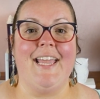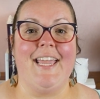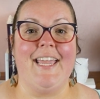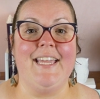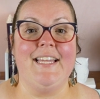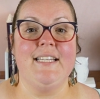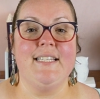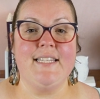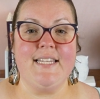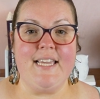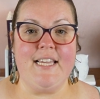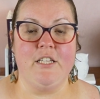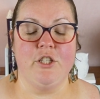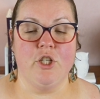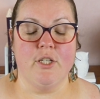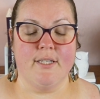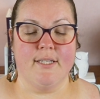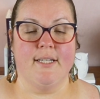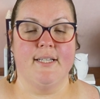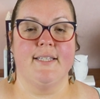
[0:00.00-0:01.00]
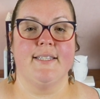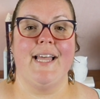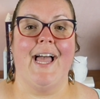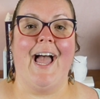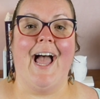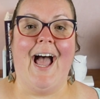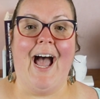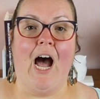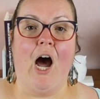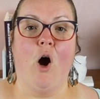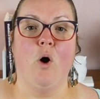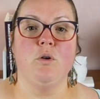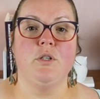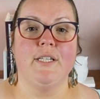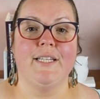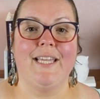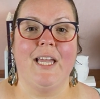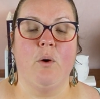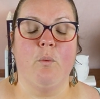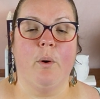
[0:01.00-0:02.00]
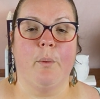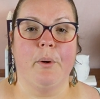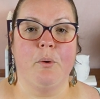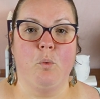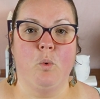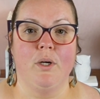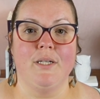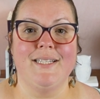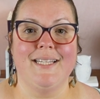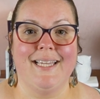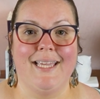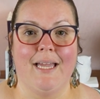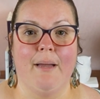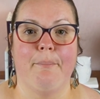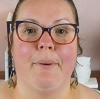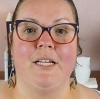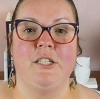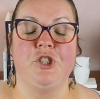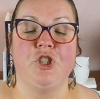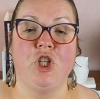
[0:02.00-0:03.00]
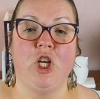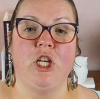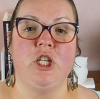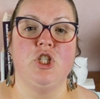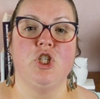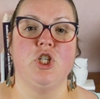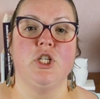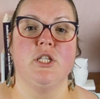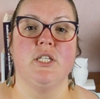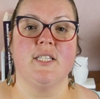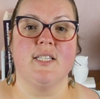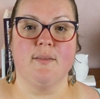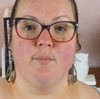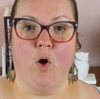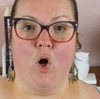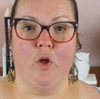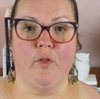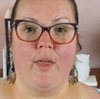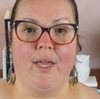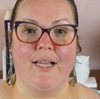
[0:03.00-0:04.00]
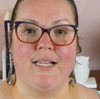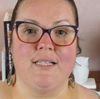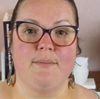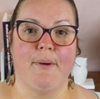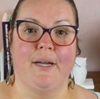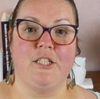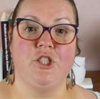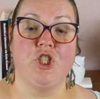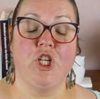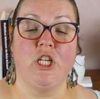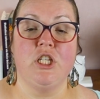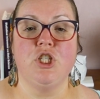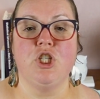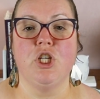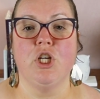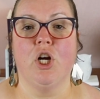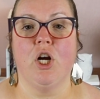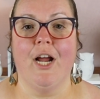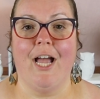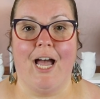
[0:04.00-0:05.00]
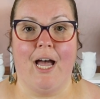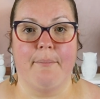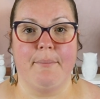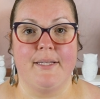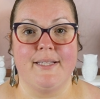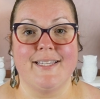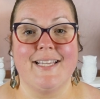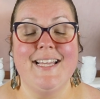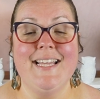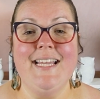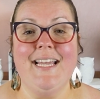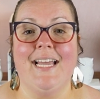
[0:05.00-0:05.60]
It teaches us how to get where we want to get by changing the small things, by changing our habits,